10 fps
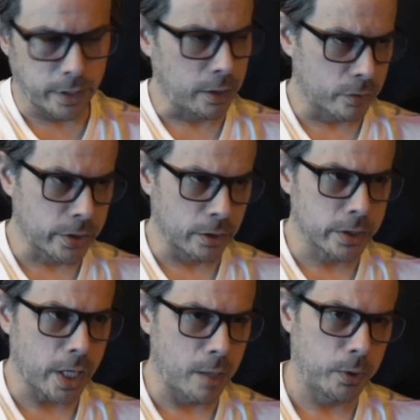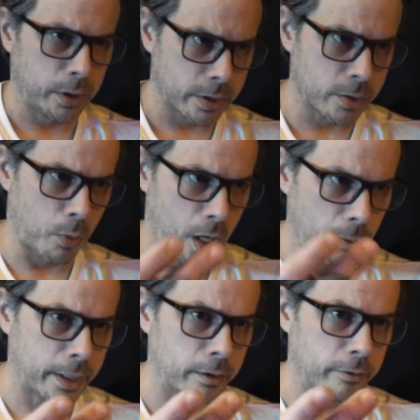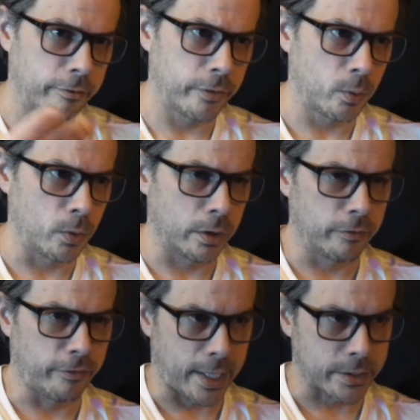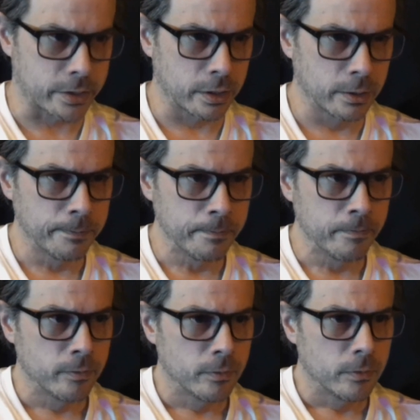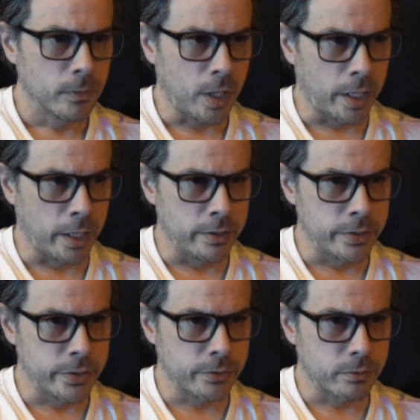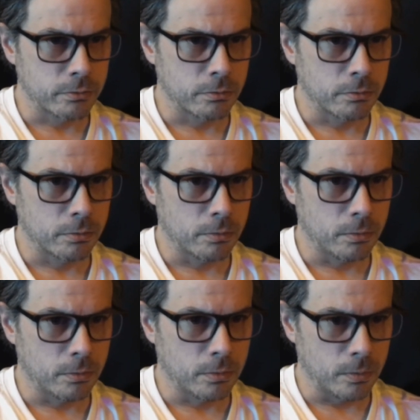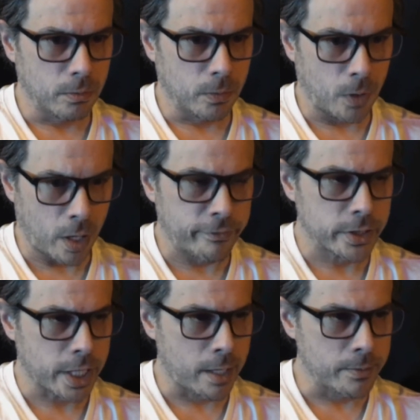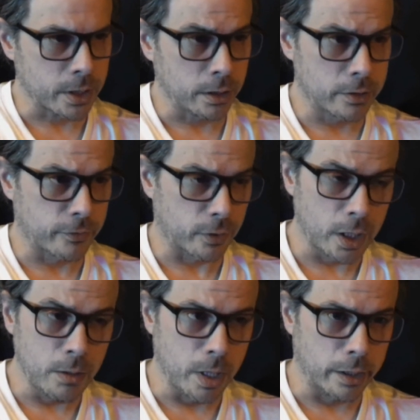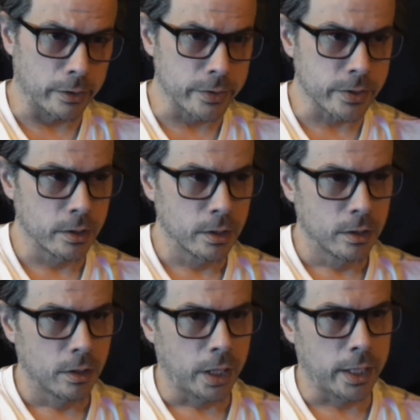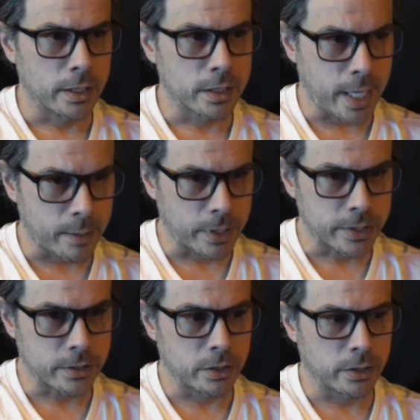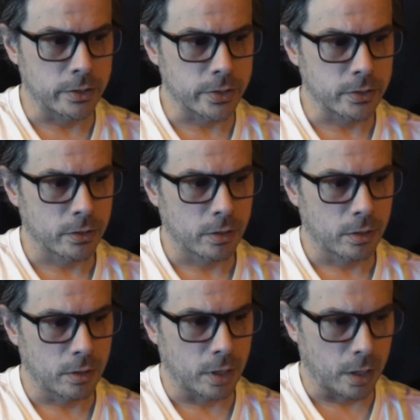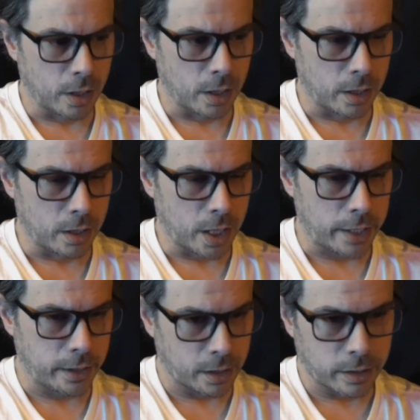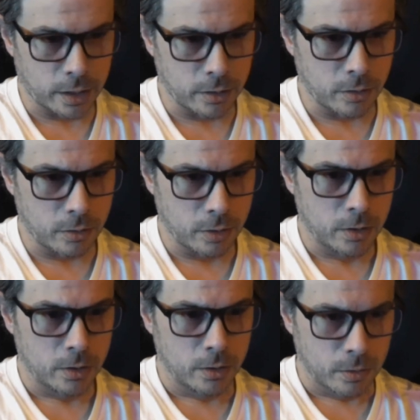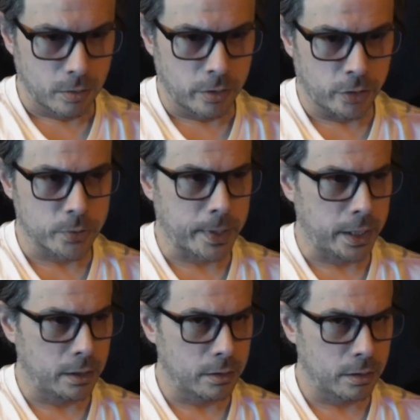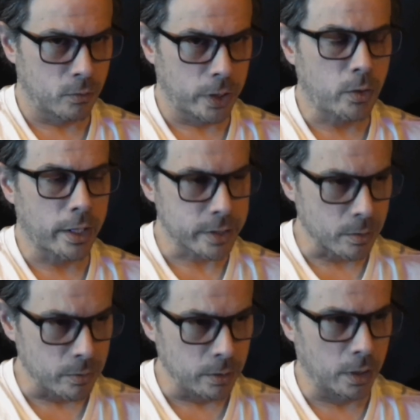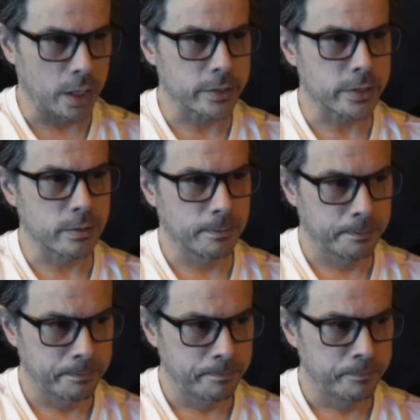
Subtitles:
I think you're still typing the small amount of the word faster. And oftentimes, at least for emails and Slack messages, I think that those might require some nuance.